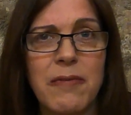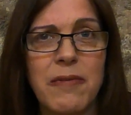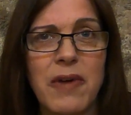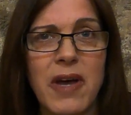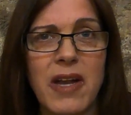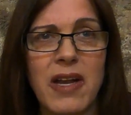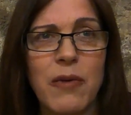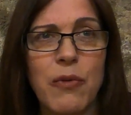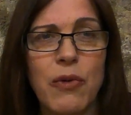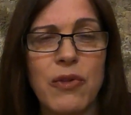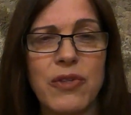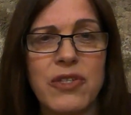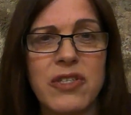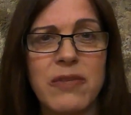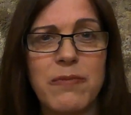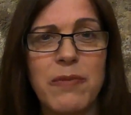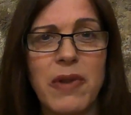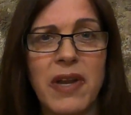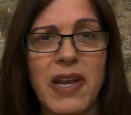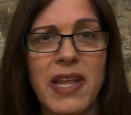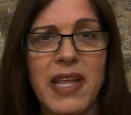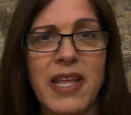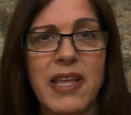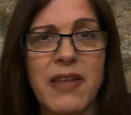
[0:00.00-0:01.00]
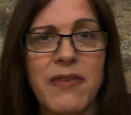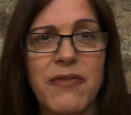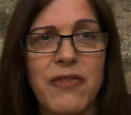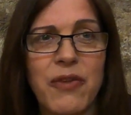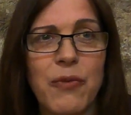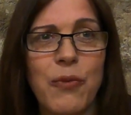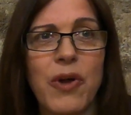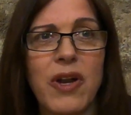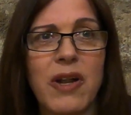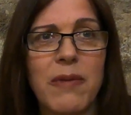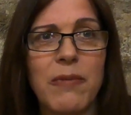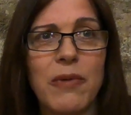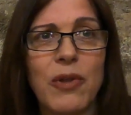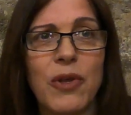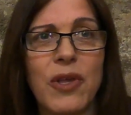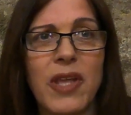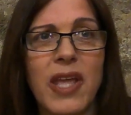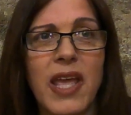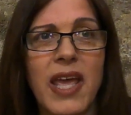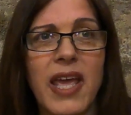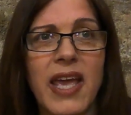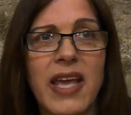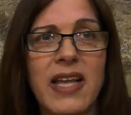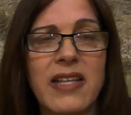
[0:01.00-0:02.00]
And I want to believe that what I'm
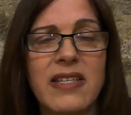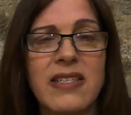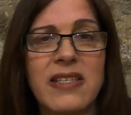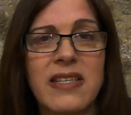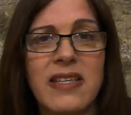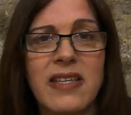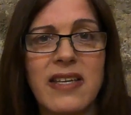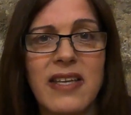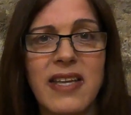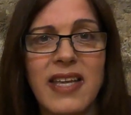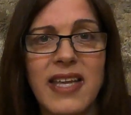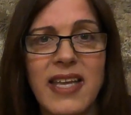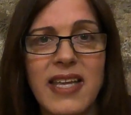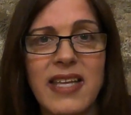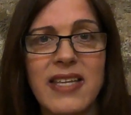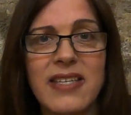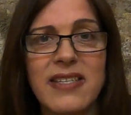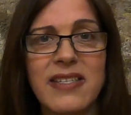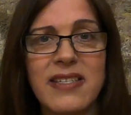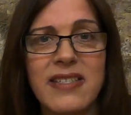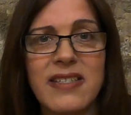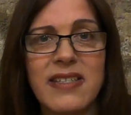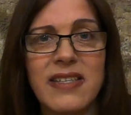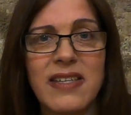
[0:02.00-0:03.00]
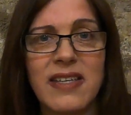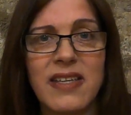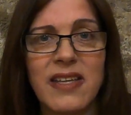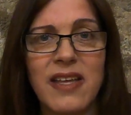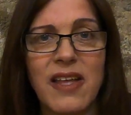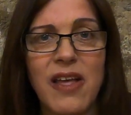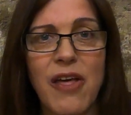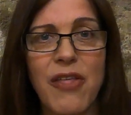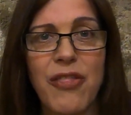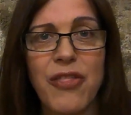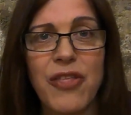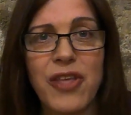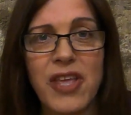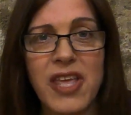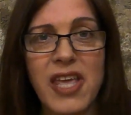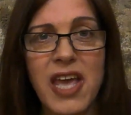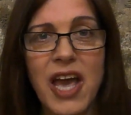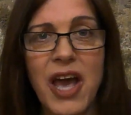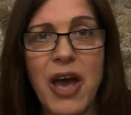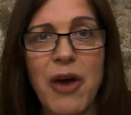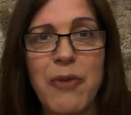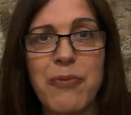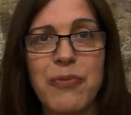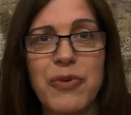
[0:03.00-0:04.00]
looking at is the
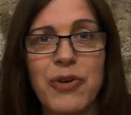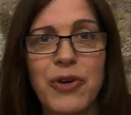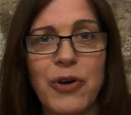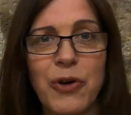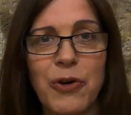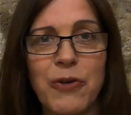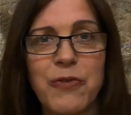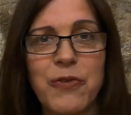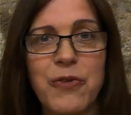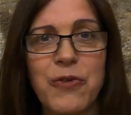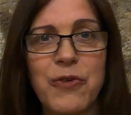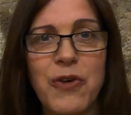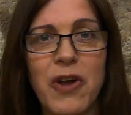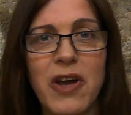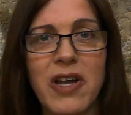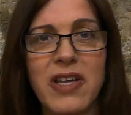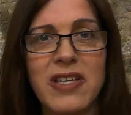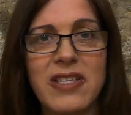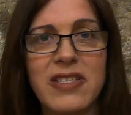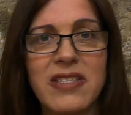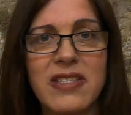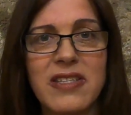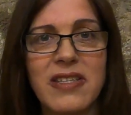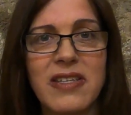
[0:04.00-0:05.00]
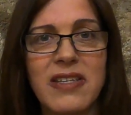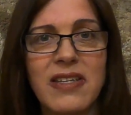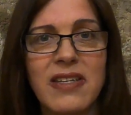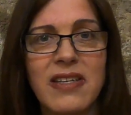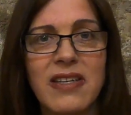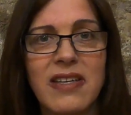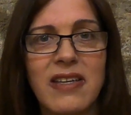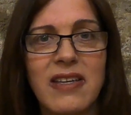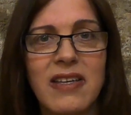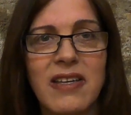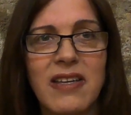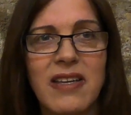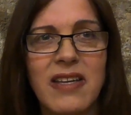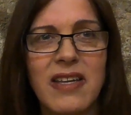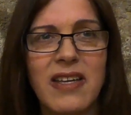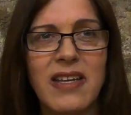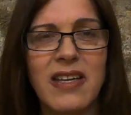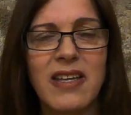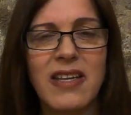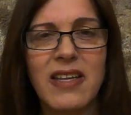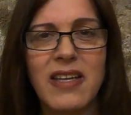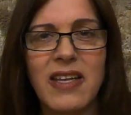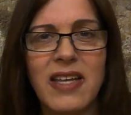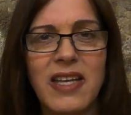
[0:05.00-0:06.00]
cup of Christ.
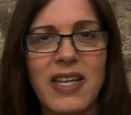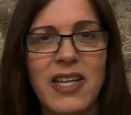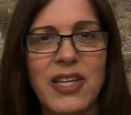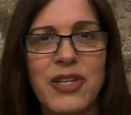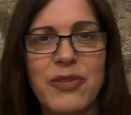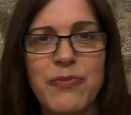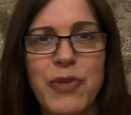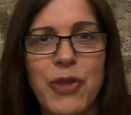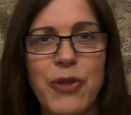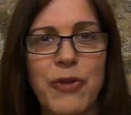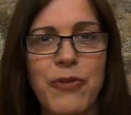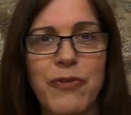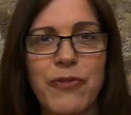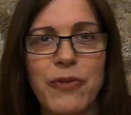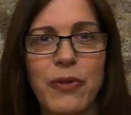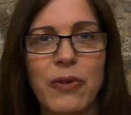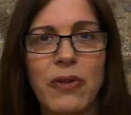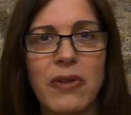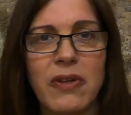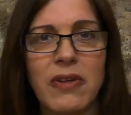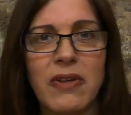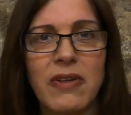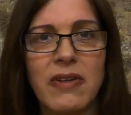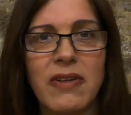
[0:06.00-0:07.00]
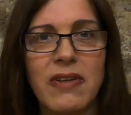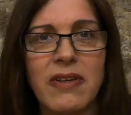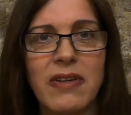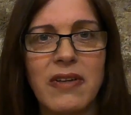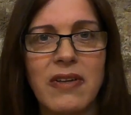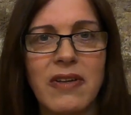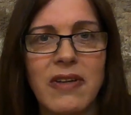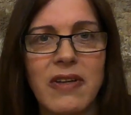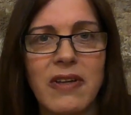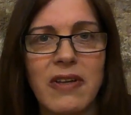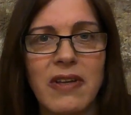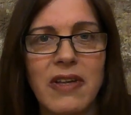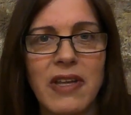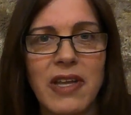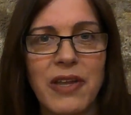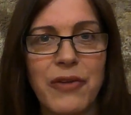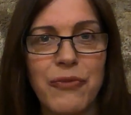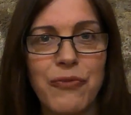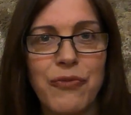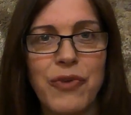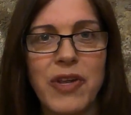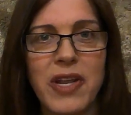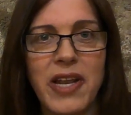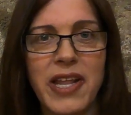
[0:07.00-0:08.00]
It is beautiful. It
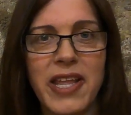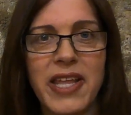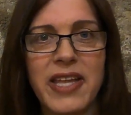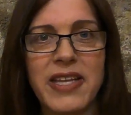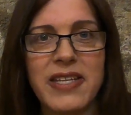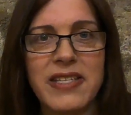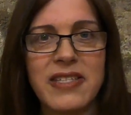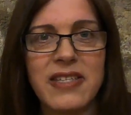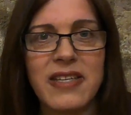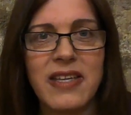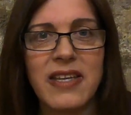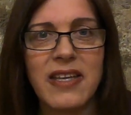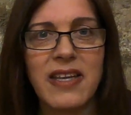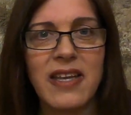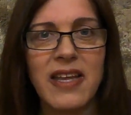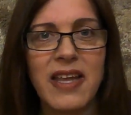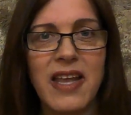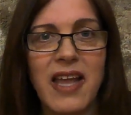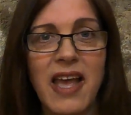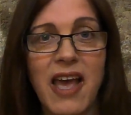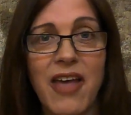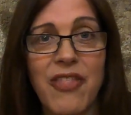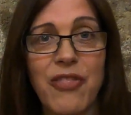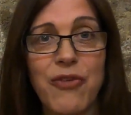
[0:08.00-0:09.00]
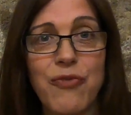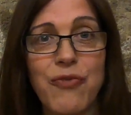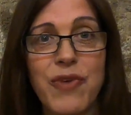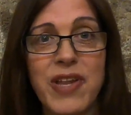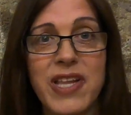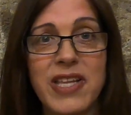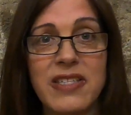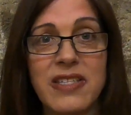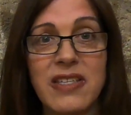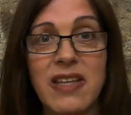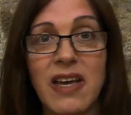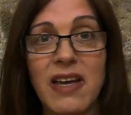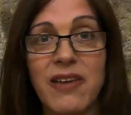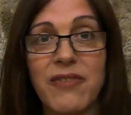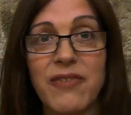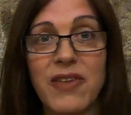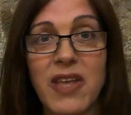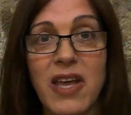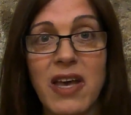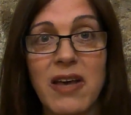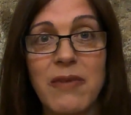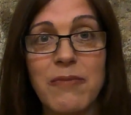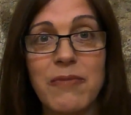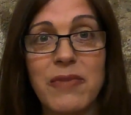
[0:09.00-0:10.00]
really is. And the reason I've
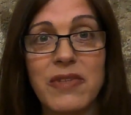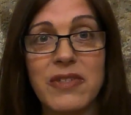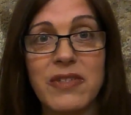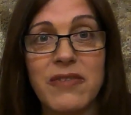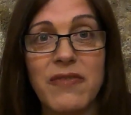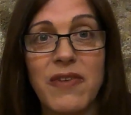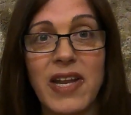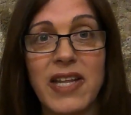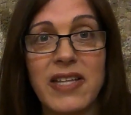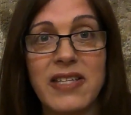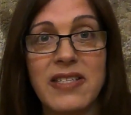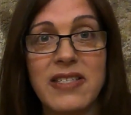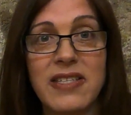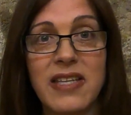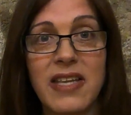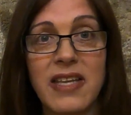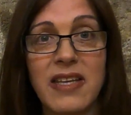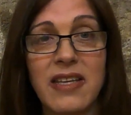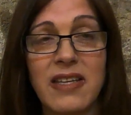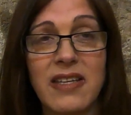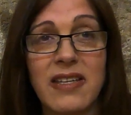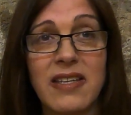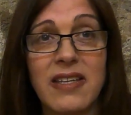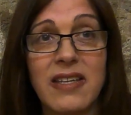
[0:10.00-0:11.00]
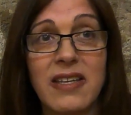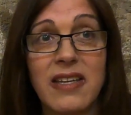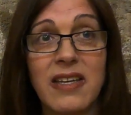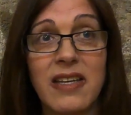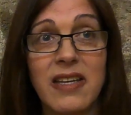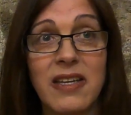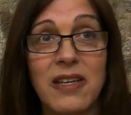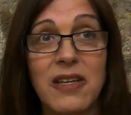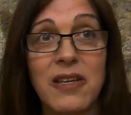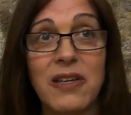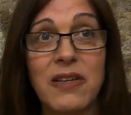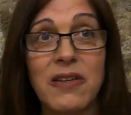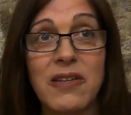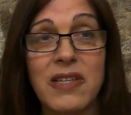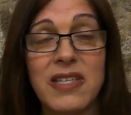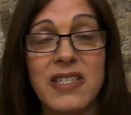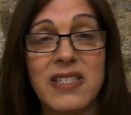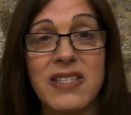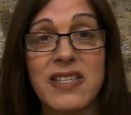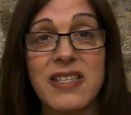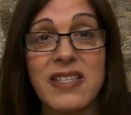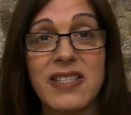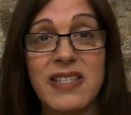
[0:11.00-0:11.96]
come to Valencia is to